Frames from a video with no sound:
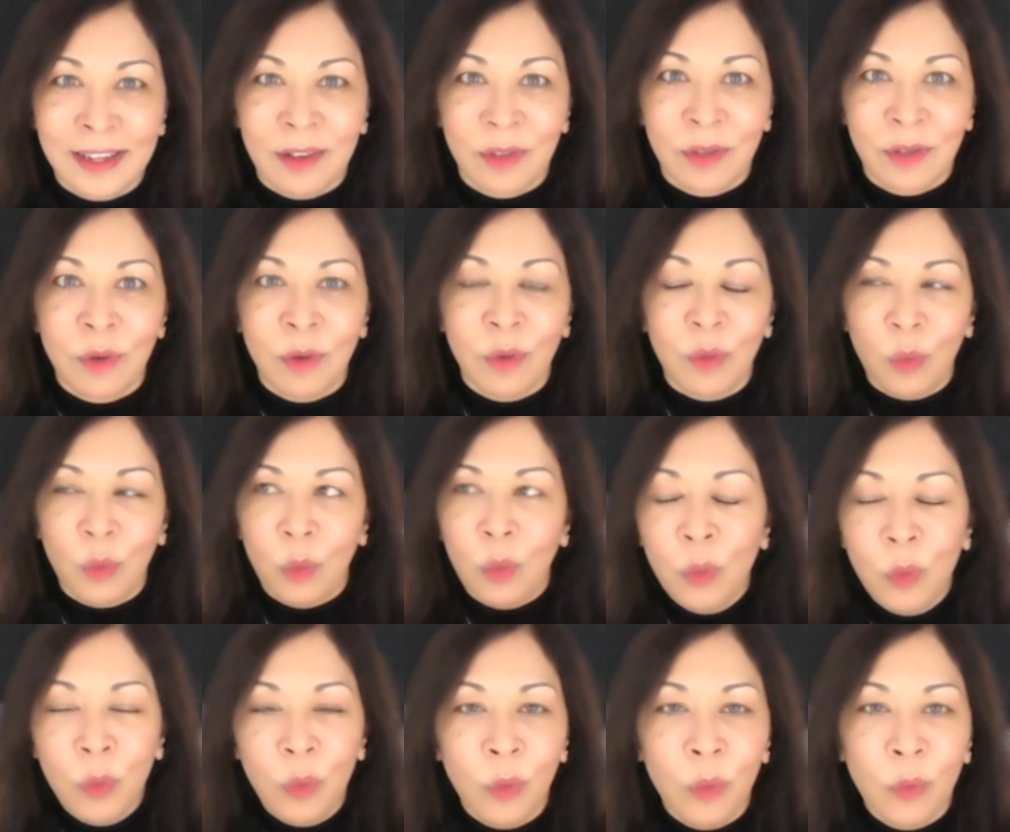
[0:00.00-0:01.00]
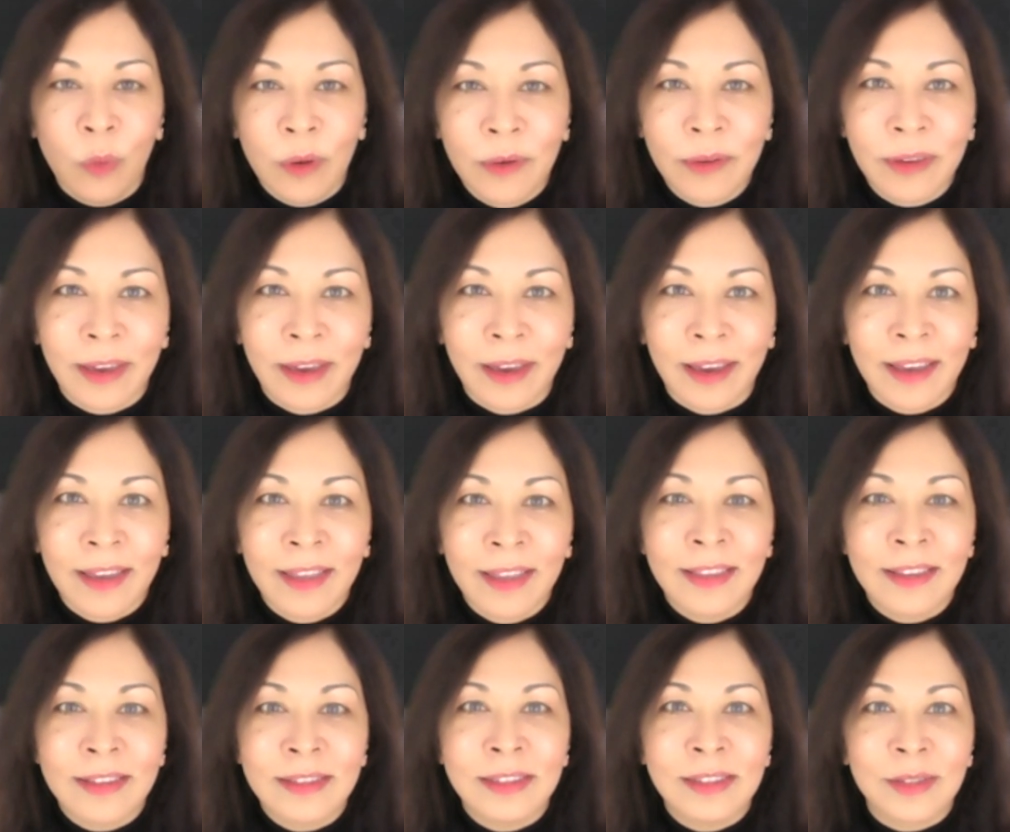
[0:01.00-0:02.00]
I thought, oh, okay,
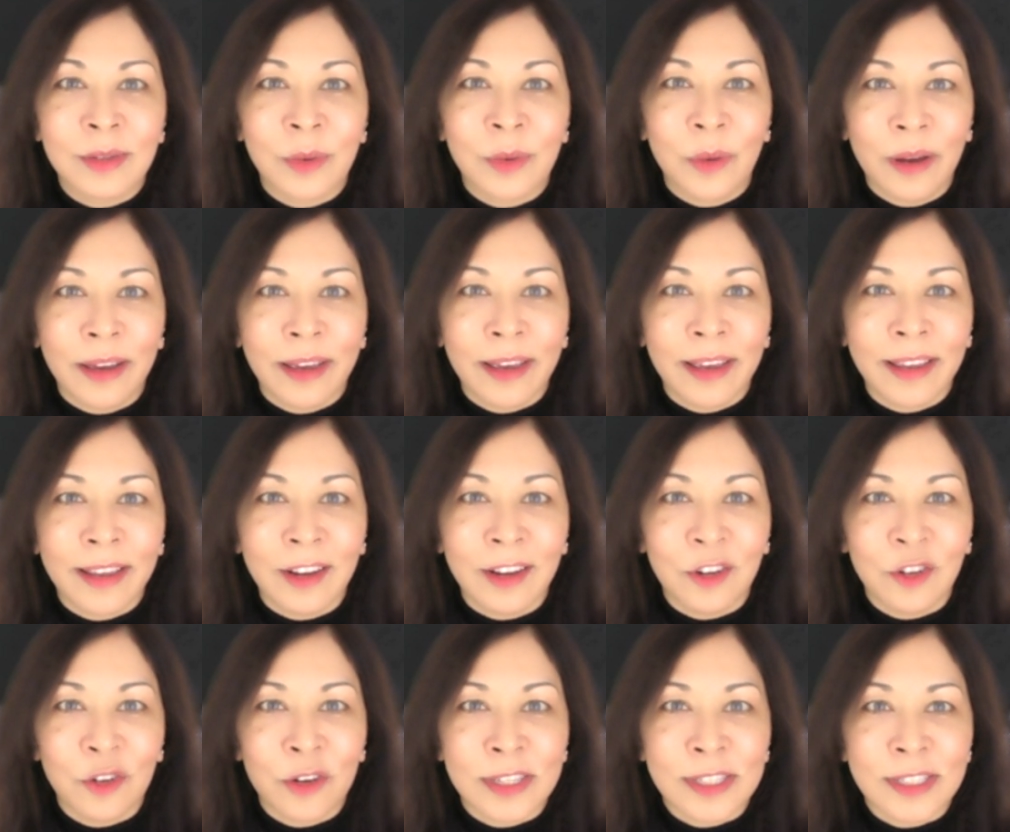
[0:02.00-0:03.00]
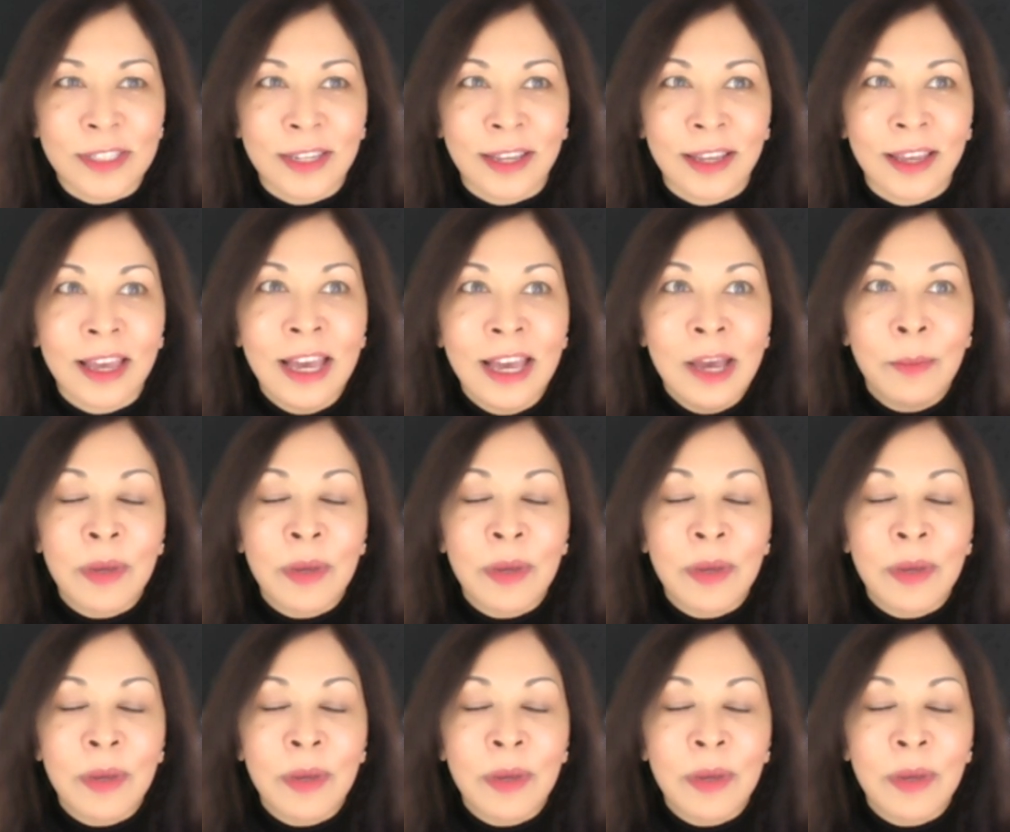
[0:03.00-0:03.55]
this is quite interesting,